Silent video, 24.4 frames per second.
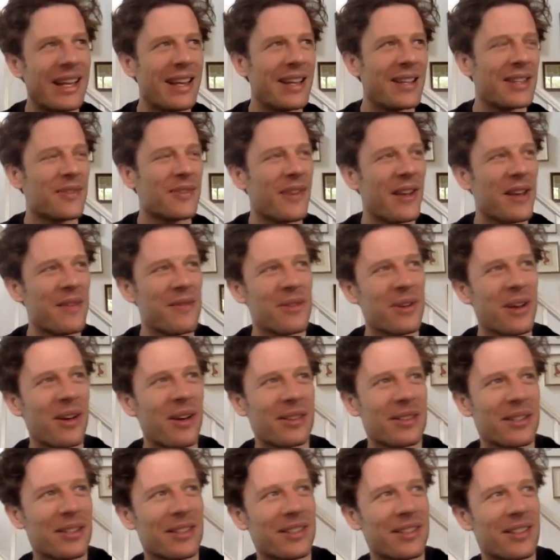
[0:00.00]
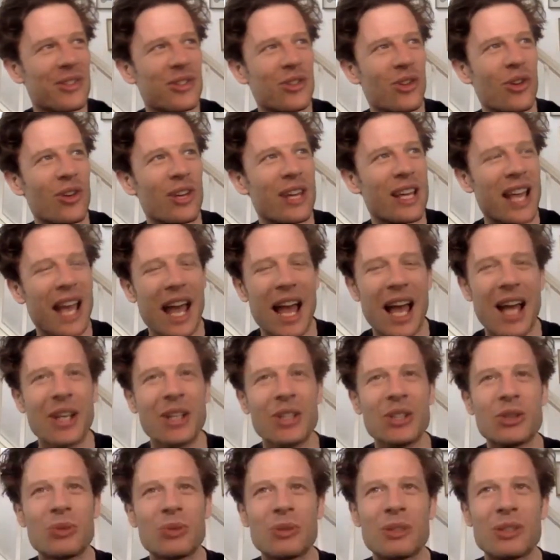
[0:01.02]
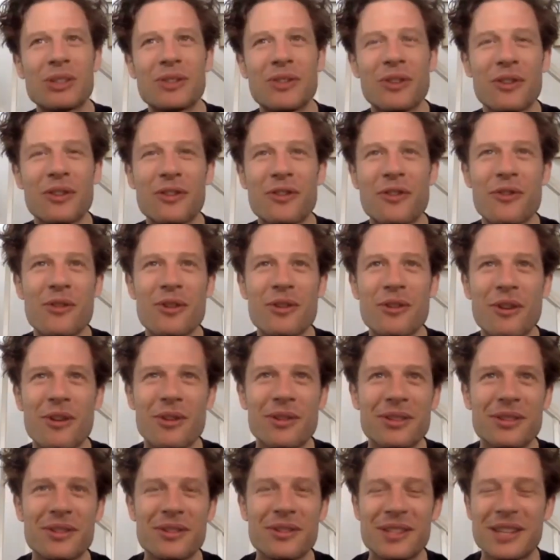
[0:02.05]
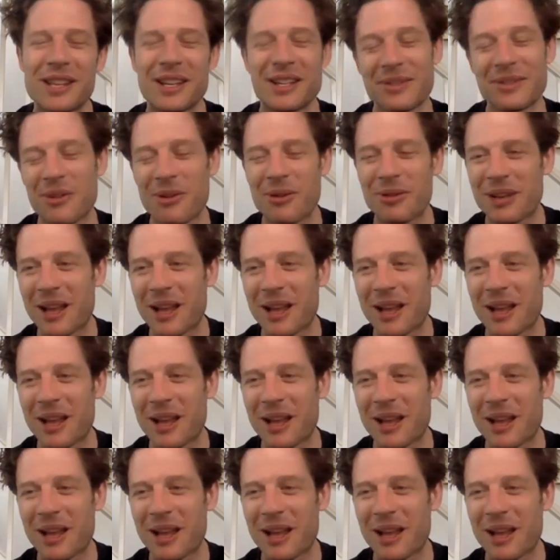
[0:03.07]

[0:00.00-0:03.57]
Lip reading: his favorite artist is Johnny Cash, which for a 4-year-old or 6-year-old.